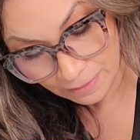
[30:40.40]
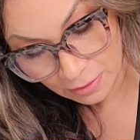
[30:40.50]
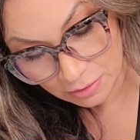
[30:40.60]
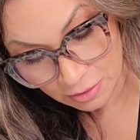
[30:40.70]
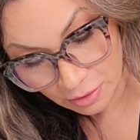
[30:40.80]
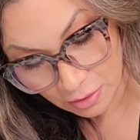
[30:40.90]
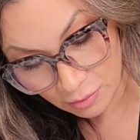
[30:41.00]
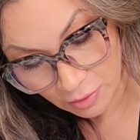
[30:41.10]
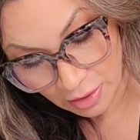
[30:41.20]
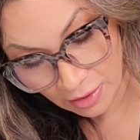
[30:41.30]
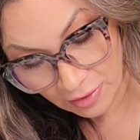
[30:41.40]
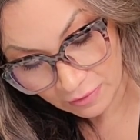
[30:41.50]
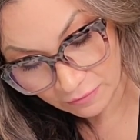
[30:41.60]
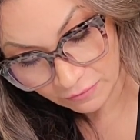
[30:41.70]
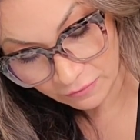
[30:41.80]
So you're going to want to
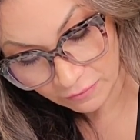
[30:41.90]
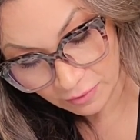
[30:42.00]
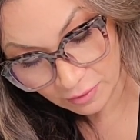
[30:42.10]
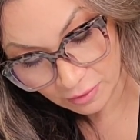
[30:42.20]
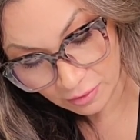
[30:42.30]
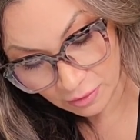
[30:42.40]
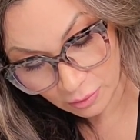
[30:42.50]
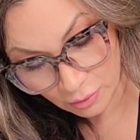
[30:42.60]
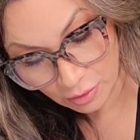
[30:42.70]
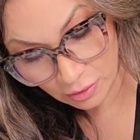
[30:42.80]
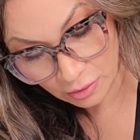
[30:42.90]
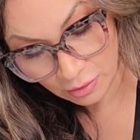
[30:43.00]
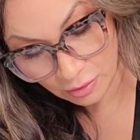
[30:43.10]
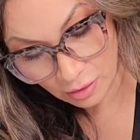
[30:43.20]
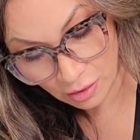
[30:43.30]
have
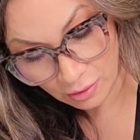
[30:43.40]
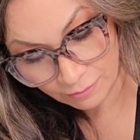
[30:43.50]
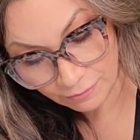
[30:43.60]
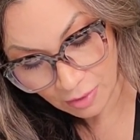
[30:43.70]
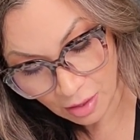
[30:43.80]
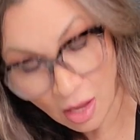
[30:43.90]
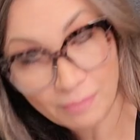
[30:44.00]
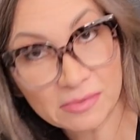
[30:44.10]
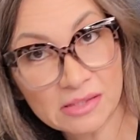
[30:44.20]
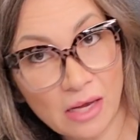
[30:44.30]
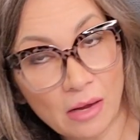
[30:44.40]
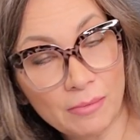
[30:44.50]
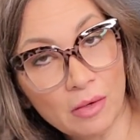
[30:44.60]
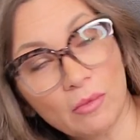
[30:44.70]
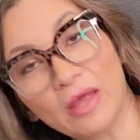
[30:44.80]
your cups set up
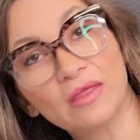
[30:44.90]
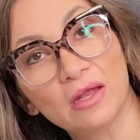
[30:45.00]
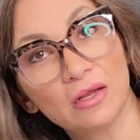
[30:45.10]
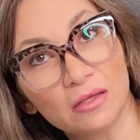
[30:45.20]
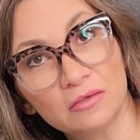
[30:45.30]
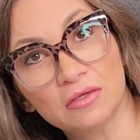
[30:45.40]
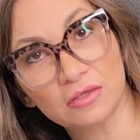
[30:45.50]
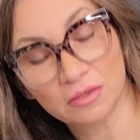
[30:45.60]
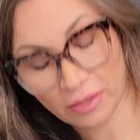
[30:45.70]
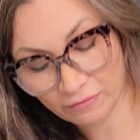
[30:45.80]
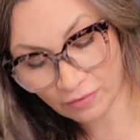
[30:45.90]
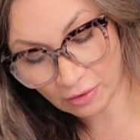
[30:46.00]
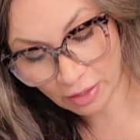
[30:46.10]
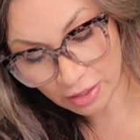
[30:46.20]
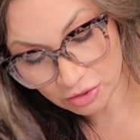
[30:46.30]
in a way that, like
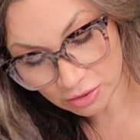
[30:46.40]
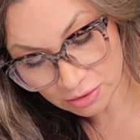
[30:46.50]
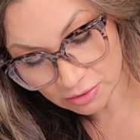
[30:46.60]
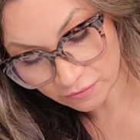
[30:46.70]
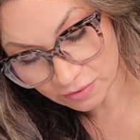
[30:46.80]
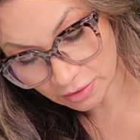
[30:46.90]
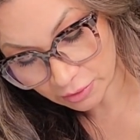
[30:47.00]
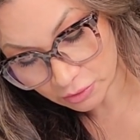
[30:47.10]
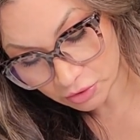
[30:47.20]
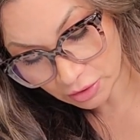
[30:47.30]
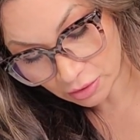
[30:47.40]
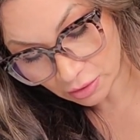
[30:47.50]
variations of dilution,